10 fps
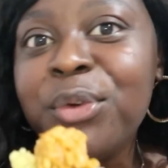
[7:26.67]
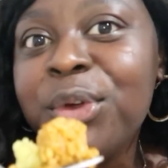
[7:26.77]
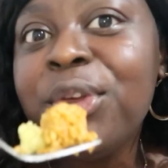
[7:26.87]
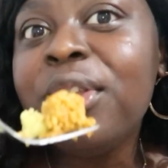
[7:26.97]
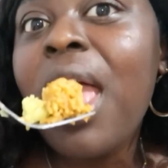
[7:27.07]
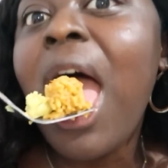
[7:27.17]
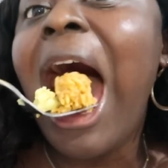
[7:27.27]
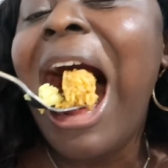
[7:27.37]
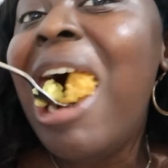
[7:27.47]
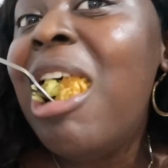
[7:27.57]
food
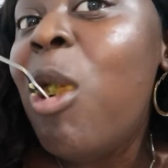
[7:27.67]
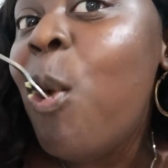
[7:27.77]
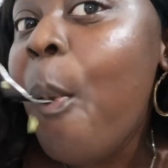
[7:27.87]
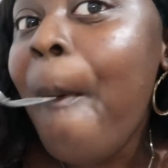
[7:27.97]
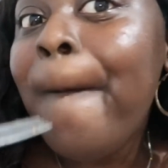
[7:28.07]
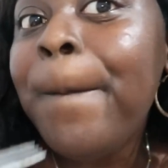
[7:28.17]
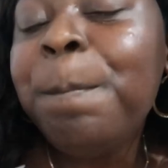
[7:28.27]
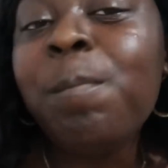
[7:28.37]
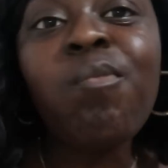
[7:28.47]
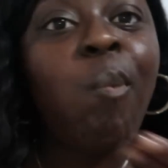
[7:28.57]
mm.